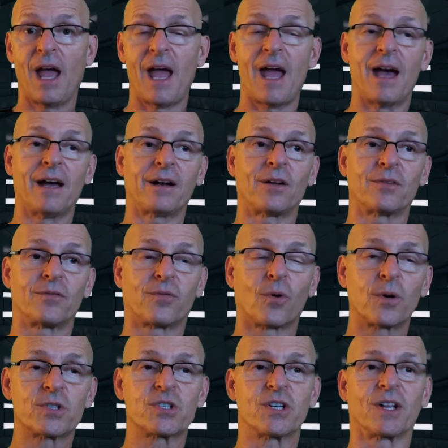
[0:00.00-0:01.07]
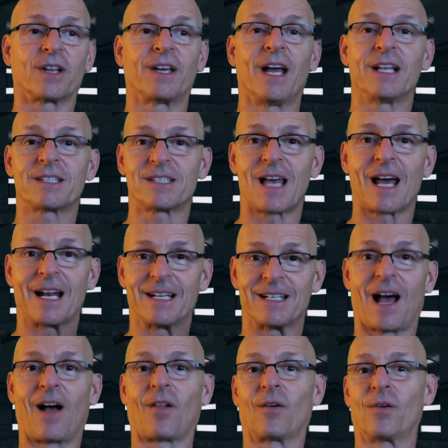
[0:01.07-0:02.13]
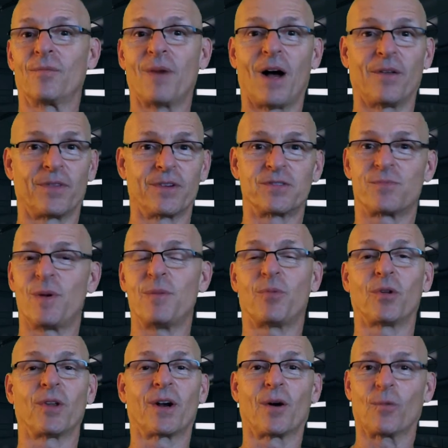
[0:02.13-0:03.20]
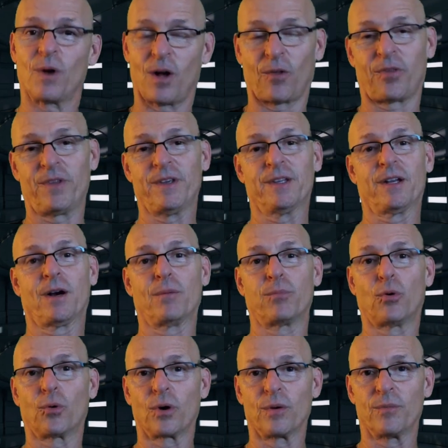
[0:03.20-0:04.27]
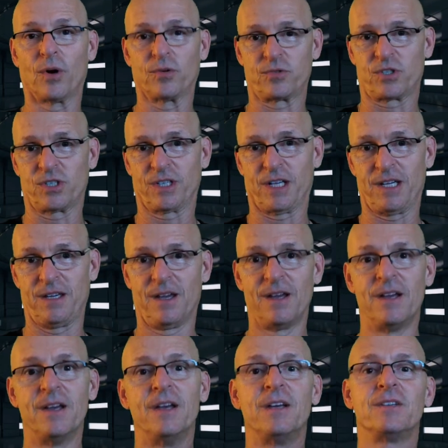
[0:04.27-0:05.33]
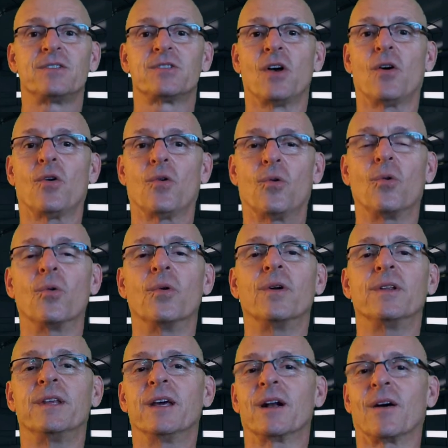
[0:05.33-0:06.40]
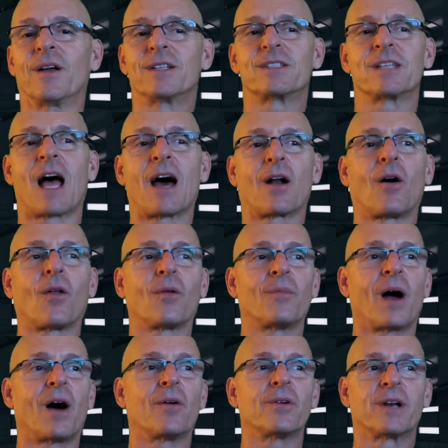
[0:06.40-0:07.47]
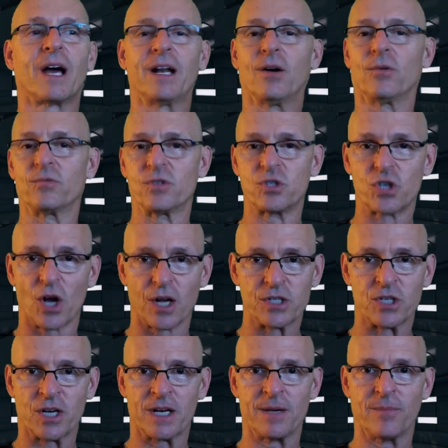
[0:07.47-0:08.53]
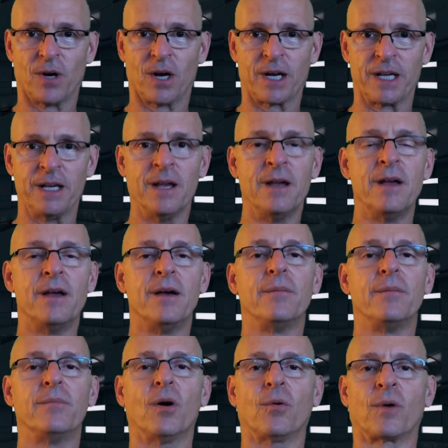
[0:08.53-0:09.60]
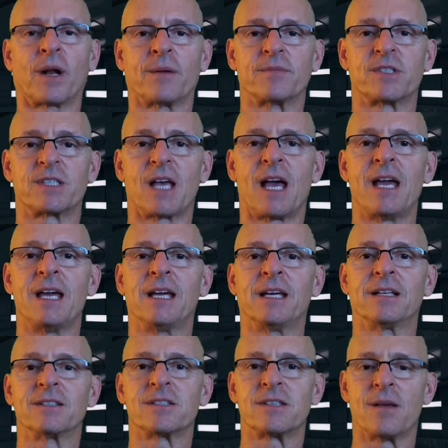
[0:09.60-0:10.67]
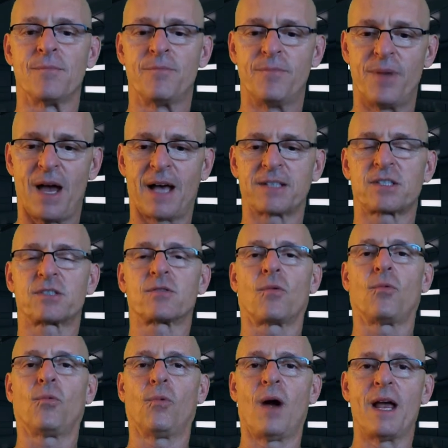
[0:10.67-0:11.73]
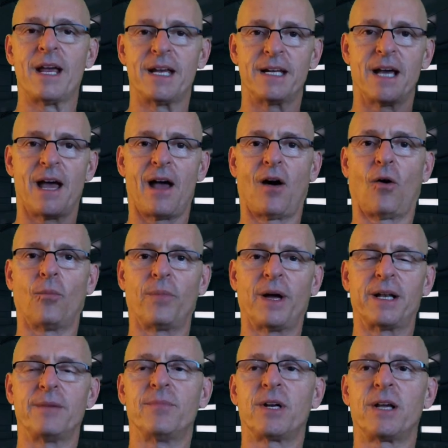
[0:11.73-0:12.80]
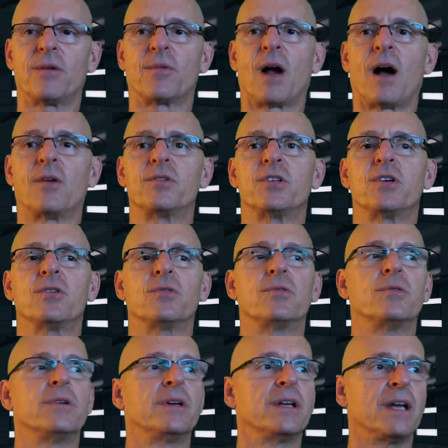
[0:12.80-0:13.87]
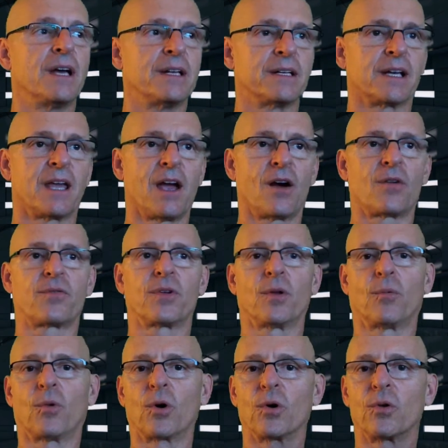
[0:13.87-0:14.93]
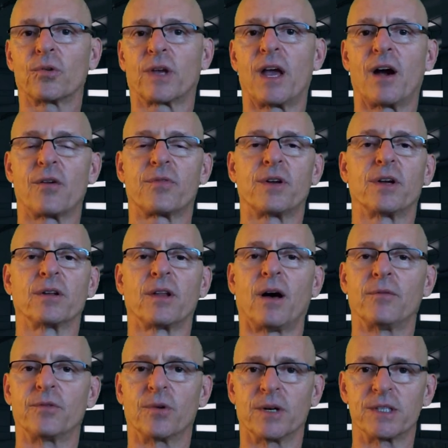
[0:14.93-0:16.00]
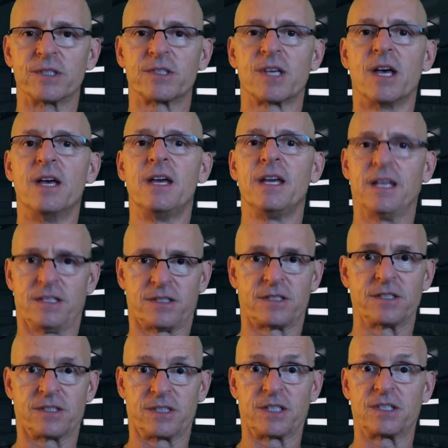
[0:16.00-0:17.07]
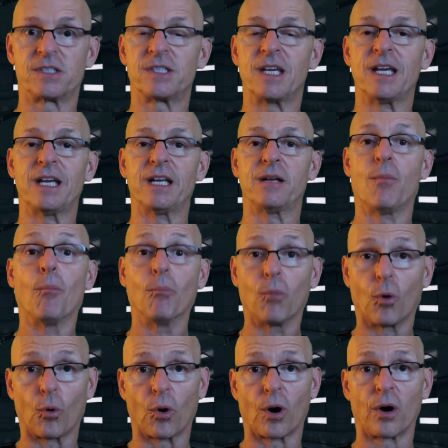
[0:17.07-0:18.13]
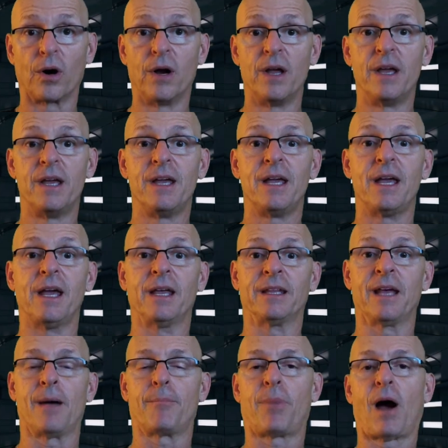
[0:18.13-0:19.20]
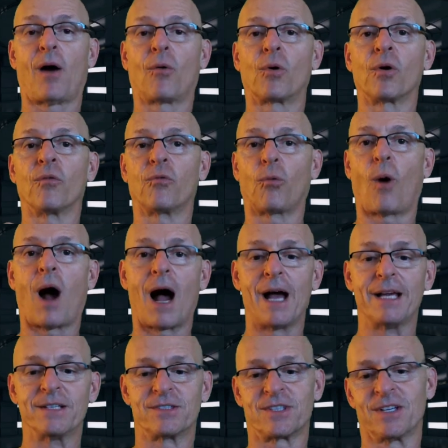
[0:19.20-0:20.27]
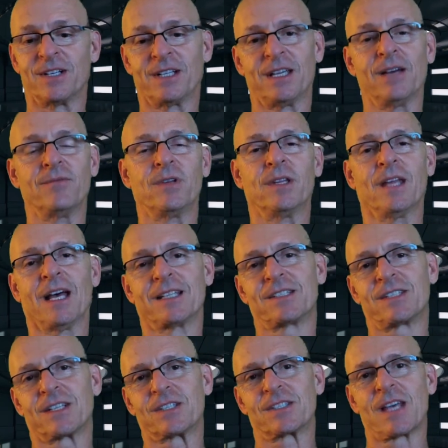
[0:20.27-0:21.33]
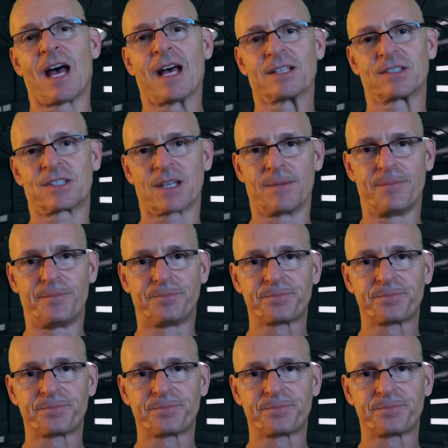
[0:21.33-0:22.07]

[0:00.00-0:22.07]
And unfortunately, that's not a dollar amount. There's people that are wealthy that are poor emotionally. So, it's not all about, and I don't judge anybody, but what I'm saying is, the best way to help anybody around you and to care for the world, care for your loved ones, is to succeed more. And that power of why is going to give you that success,